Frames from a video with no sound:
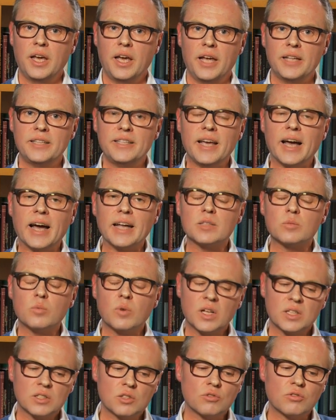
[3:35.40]
And the other
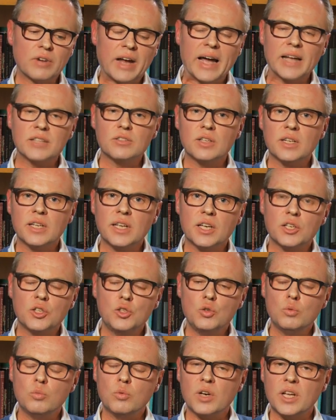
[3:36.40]
one gradually
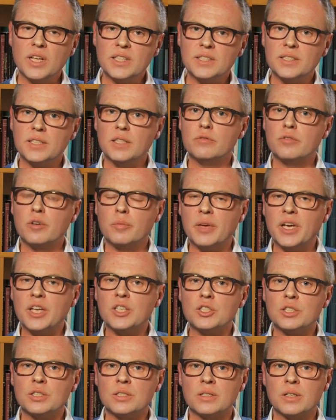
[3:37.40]
accumulates the
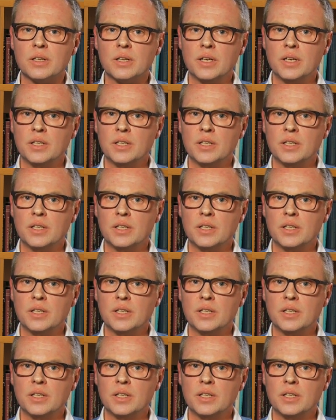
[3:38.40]
information